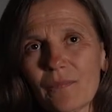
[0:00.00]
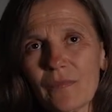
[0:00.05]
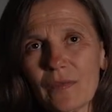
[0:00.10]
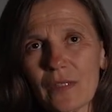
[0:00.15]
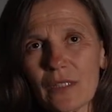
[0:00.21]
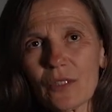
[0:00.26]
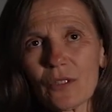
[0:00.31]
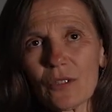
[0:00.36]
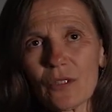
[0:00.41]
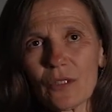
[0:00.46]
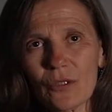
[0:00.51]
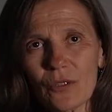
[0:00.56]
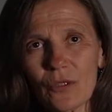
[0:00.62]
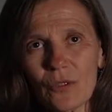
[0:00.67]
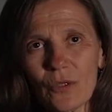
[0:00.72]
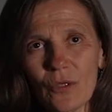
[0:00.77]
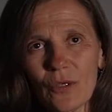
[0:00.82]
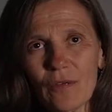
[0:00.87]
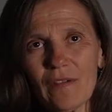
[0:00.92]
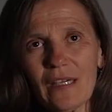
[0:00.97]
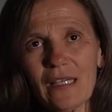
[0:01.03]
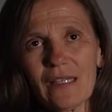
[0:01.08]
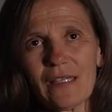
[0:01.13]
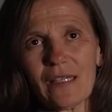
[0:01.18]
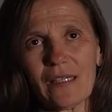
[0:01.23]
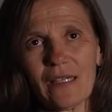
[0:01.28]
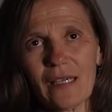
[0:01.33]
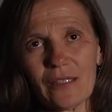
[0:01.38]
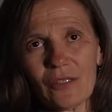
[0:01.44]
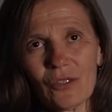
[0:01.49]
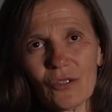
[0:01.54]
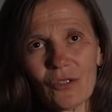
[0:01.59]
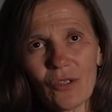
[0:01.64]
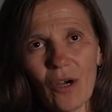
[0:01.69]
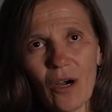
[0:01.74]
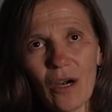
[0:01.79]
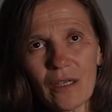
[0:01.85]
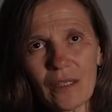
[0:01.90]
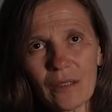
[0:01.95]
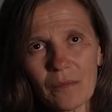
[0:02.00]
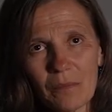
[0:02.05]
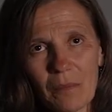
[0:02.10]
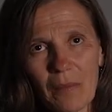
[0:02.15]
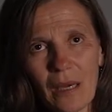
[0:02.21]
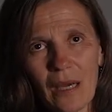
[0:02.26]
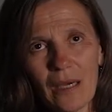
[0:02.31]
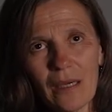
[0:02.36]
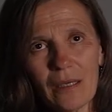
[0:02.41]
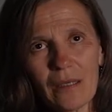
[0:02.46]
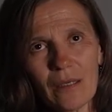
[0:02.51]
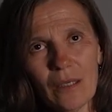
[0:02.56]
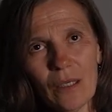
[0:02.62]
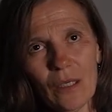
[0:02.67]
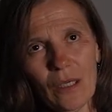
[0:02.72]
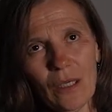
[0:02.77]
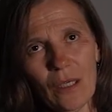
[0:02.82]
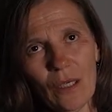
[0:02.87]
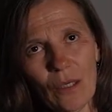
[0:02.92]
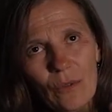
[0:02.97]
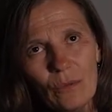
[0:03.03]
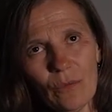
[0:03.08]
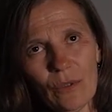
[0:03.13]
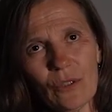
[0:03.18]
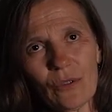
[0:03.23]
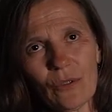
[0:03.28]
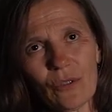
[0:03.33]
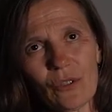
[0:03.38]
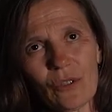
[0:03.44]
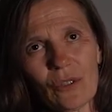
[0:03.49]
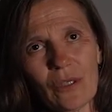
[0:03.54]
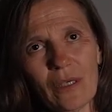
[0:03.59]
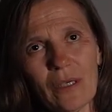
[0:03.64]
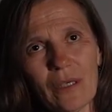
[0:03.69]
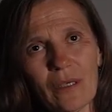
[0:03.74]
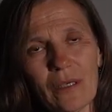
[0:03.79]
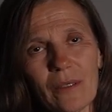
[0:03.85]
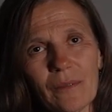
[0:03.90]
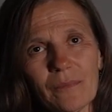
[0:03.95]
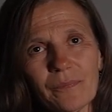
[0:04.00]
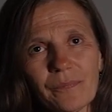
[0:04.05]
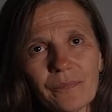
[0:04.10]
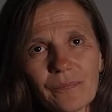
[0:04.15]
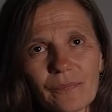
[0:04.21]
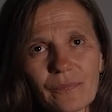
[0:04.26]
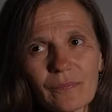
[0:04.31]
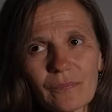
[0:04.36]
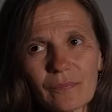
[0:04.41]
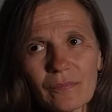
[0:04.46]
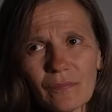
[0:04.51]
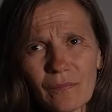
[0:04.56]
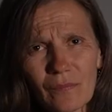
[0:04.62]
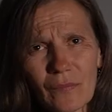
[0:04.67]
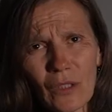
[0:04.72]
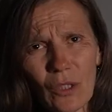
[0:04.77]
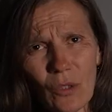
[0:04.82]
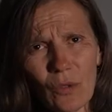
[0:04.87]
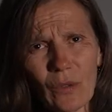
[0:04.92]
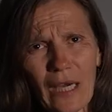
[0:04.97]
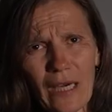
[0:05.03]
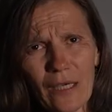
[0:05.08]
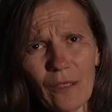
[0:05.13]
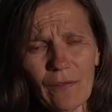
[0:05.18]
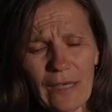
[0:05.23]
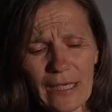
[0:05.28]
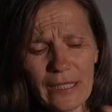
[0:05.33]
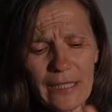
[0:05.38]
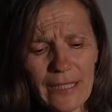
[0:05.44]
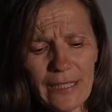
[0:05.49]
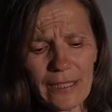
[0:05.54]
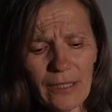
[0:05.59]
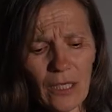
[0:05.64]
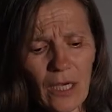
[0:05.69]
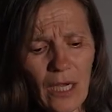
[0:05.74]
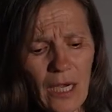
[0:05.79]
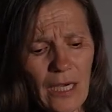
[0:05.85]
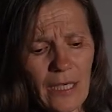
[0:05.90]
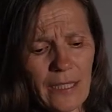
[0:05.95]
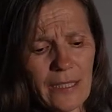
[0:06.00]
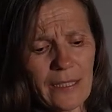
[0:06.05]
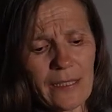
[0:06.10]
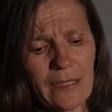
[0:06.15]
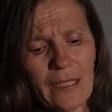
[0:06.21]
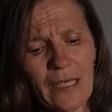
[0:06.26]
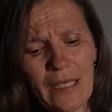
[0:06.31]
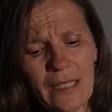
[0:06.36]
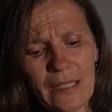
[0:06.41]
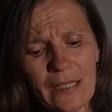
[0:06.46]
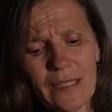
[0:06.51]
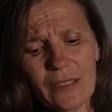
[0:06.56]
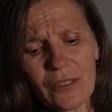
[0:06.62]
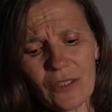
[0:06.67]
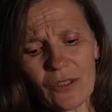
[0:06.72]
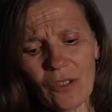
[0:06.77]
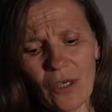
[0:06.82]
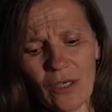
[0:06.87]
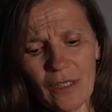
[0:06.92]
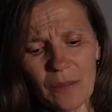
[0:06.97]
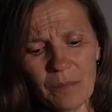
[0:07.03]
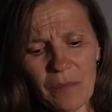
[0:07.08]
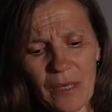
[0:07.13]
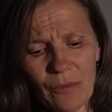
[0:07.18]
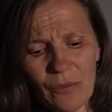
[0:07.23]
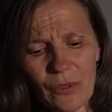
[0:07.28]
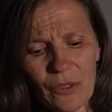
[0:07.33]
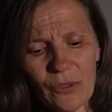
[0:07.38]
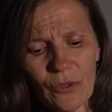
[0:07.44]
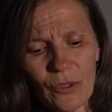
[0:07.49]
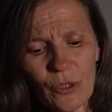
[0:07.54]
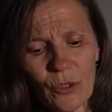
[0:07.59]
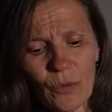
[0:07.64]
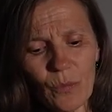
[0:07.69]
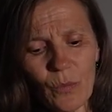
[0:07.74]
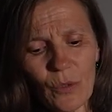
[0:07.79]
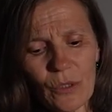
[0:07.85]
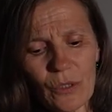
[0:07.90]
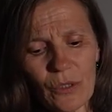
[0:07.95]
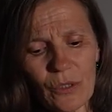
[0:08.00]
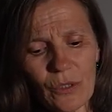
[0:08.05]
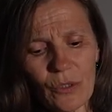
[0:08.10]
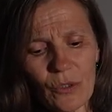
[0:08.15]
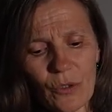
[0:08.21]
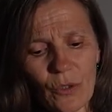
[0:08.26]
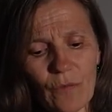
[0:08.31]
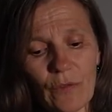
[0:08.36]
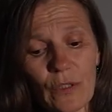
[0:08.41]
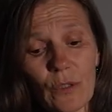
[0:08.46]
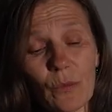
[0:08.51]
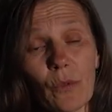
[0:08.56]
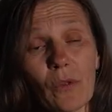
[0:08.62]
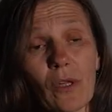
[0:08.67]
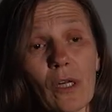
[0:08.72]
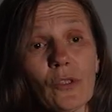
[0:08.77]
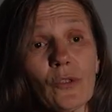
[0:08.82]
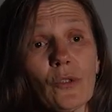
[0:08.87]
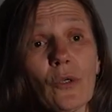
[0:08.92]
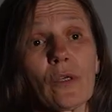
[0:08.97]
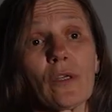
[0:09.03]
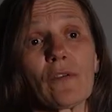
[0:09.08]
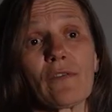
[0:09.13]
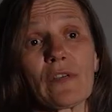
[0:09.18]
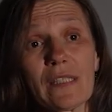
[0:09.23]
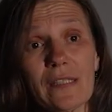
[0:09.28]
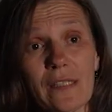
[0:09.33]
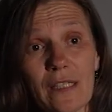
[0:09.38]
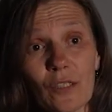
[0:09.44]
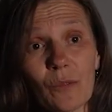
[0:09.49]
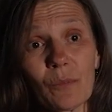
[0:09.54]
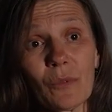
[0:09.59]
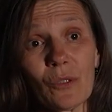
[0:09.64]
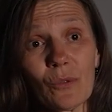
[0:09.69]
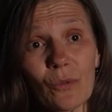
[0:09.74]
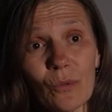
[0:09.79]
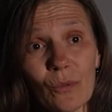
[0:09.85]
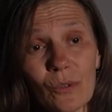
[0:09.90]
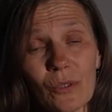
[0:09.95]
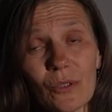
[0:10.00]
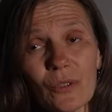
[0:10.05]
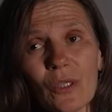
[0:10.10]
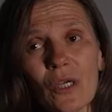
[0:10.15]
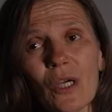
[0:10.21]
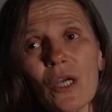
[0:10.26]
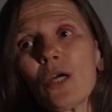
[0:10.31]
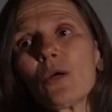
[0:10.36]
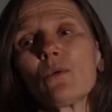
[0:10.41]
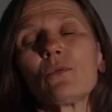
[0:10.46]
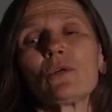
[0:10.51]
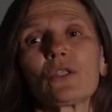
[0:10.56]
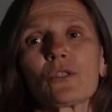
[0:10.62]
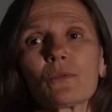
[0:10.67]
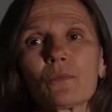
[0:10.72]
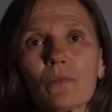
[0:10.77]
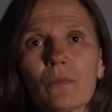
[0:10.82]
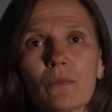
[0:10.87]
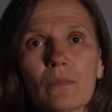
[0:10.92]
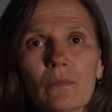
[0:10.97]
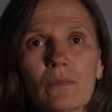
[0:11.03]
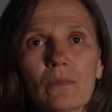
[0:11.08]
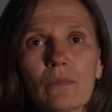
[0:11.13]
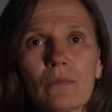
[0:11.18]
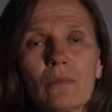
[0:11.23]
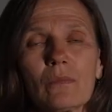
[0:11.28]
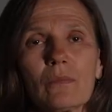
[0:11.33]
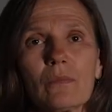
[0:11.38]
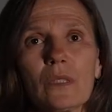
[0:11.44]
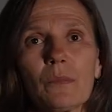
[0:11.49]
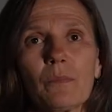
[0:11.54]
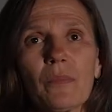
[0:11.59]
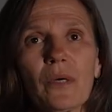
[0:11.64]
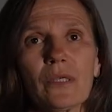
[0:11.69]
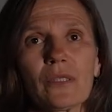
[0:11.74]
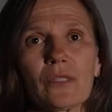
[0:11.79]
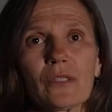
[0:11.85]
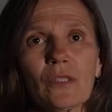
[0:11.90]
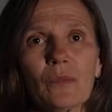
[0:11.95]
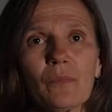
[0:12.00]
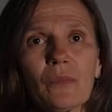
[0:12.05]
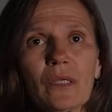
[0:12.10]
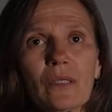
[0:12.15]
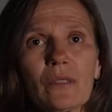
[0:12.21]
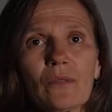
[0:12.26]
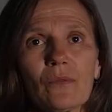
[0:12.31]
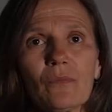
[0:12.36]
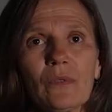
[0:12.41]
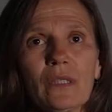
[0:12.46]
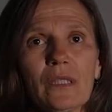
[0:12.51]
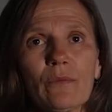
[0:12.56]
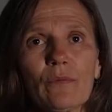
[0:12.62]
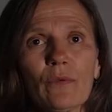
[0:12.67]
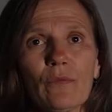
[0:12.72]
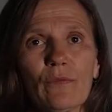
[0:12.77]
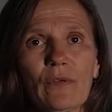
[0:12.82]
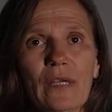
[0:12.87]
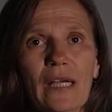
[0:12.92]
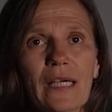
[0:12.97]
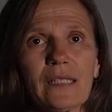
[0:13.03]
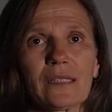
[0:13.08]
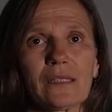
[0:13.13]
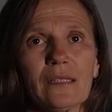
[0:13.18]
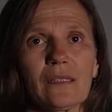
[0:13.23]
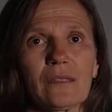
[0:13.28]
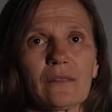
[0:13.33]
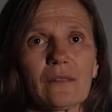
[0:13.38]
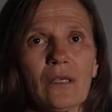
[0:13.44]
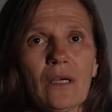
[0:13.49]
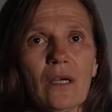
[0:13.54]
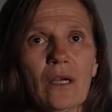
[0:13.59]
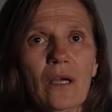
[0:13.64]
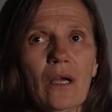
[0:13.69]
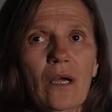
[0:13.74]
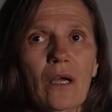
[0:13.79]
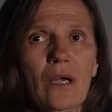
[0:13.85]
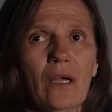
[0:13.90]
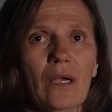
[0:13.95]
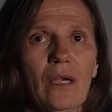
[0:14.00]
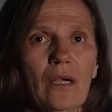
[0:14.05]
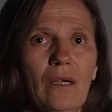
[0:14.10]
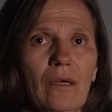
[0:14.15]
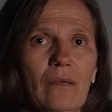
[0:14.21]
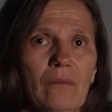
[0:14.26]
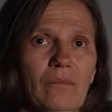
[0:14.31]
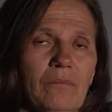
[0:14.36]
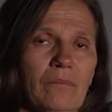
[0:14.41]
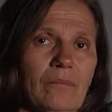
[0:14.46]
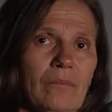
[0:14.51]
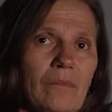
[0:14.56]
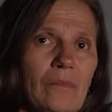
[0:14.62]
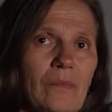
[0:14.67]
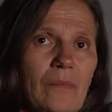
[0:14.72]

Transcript: this survey that I started my research, kind of like kick-started my research. It was the surveys with alternative assessment tools, which the participant really reflected in